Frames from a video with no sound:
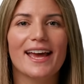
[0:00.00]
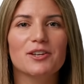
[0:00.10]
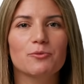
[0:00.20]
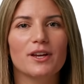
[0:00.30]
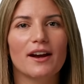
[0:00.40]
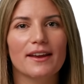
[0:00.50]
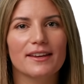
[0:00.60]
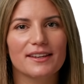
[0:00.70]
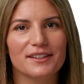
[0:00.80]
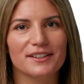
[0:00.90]
and we are
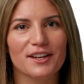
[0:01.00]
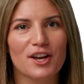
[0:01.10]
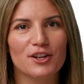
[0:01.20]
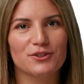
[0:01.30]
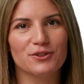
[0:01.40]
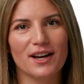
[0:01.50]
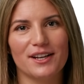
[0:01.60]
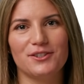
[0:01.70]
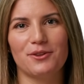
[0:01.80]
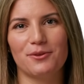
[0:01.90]
here to
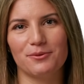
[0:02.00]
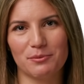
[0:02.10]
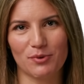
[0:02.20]
guide you through the